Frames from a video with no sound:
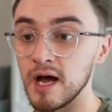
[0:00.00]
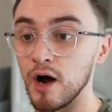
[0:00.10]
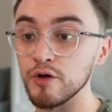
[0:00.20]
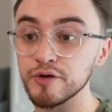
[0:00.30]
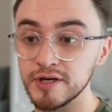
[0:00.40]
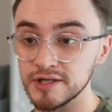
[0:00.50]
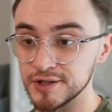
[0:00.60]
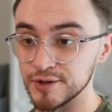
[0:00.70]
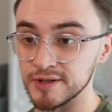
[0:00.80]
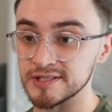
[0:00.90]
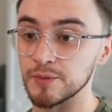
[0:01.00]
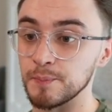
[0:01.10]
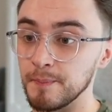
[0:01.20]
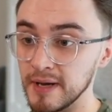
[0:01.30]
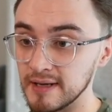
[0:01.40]
All you need to do is to
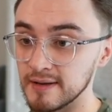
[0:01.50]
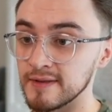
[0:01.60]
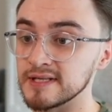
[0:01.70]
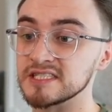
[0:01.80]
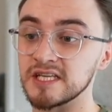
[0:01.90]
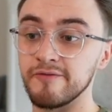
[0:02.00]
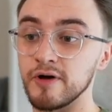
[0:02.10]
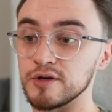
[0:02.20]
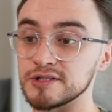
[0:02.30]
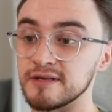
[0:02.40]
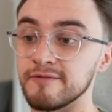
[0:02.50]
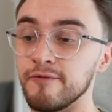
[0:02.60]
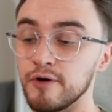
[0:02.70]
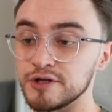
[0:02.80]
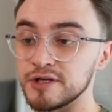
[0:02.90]
pick the self-hosted
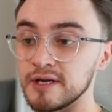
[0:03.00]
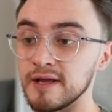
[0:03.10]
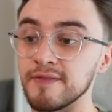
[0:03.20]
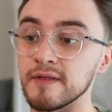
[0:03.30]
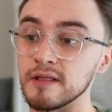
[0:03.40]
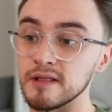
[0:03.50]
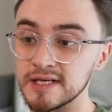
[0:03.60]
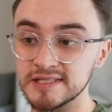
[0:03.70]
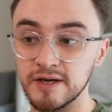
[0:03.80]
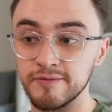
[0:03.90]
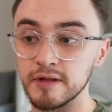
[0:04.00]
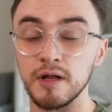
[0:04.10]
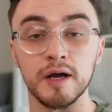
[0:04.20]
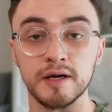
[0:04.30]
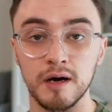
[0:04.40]
version in the list of the
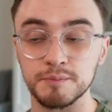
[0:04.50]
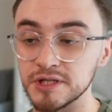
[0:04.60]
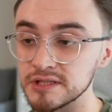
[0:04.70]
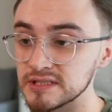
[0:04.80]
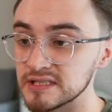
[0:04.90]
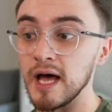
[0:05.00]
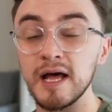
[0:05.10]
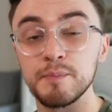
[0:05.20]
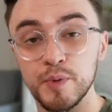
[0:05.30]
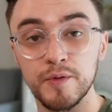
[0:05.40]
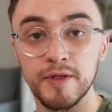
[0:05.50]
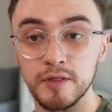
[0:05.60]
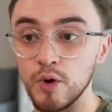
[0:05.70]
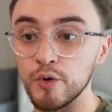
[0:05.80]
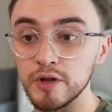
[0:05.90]
login options and put the
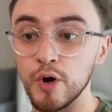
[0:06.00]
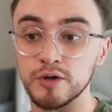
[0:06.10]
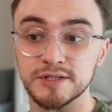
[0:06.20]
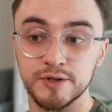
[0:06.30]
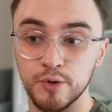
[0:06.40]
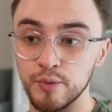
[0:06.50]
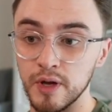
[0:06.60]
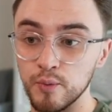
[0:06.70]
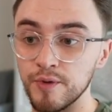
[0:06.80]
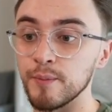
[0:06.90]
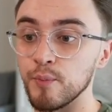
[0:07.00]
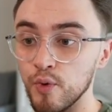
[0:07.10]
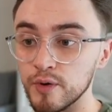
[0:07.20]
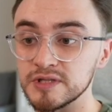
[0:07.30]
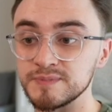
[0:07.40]
localhost URL with the
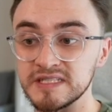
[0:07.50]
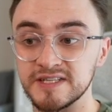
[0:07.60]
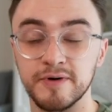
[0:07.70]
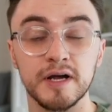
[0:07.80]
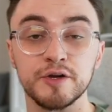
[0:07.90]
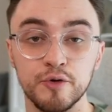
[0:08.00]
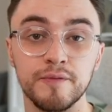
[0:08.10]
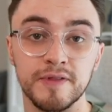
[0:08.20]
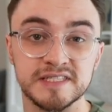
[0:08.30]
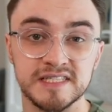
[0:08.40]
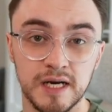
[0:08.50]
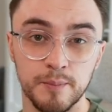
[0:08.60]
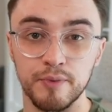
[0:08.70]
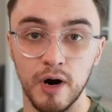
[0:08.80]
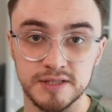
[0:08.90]
port we specified during the
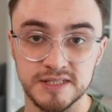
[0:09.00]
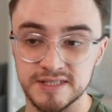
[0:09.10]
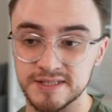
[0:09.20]
setup process.